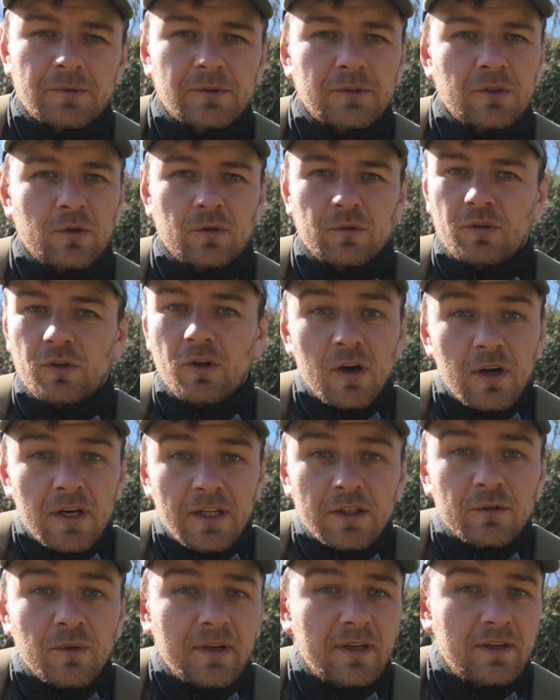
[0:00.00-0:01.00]
so
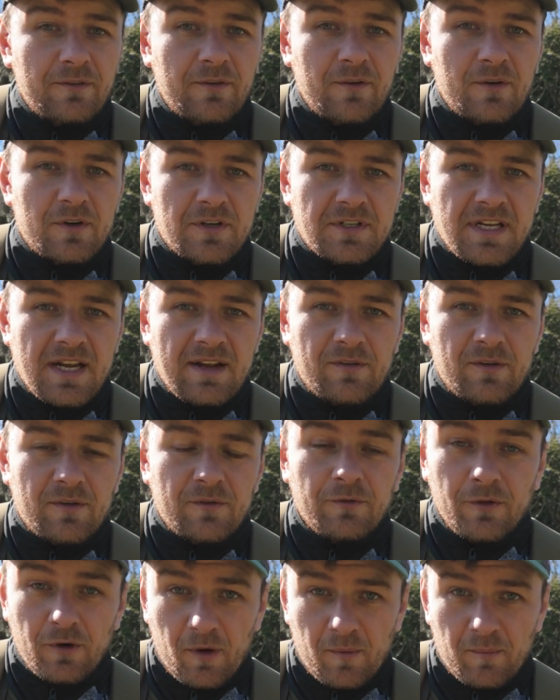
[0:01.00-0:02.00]
nearly 24/7
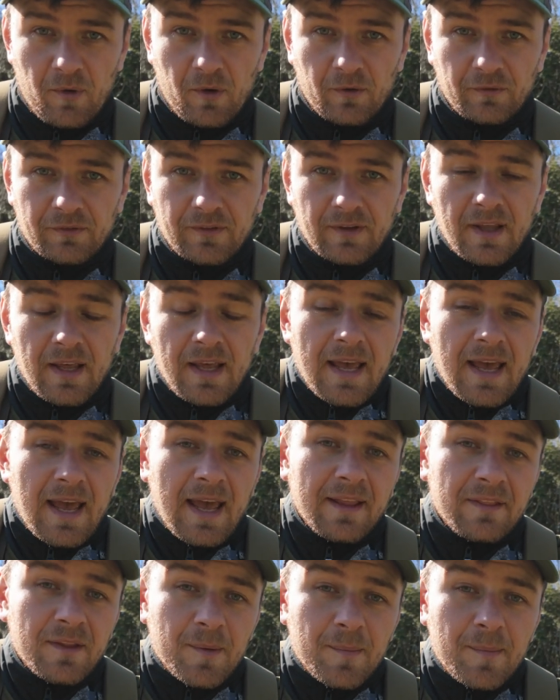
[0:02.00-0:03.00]
for a month,
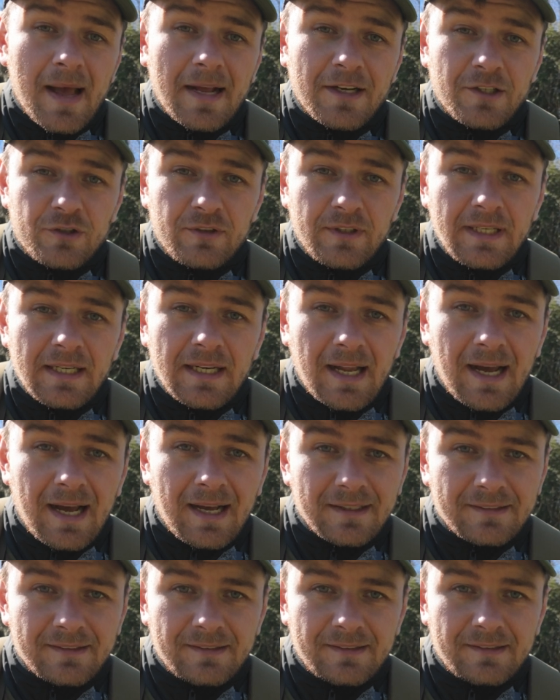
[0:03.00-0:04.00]
and the battery
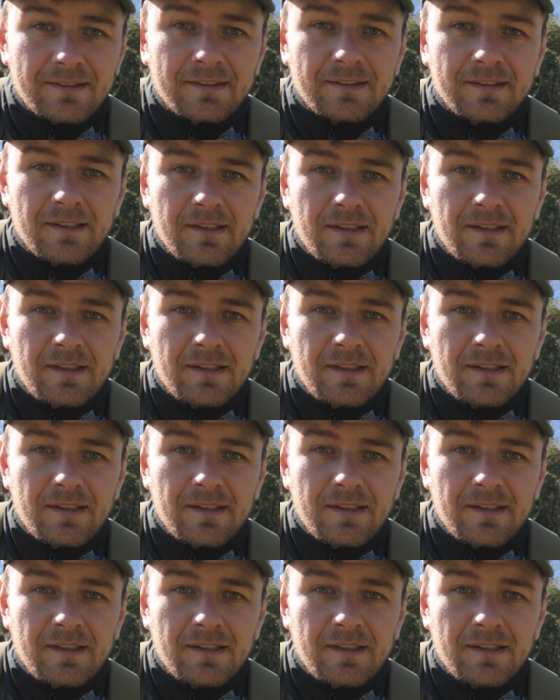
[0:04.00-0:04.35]
lasted